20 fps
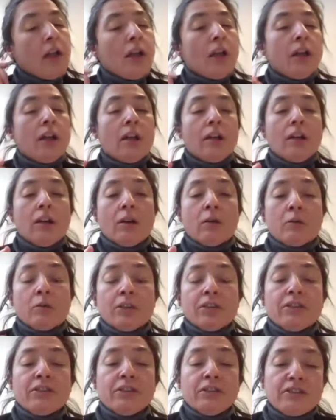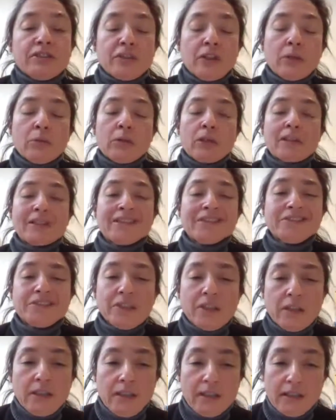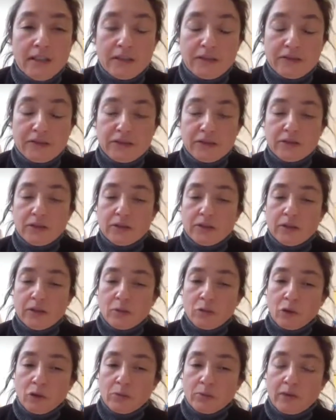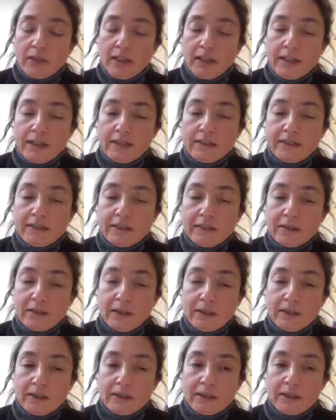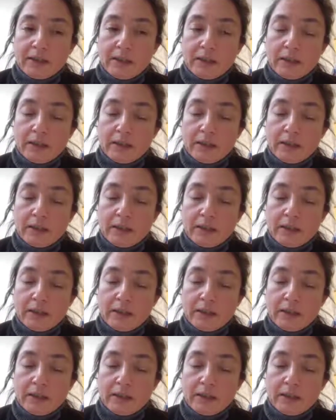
with some crystallites that are more bright than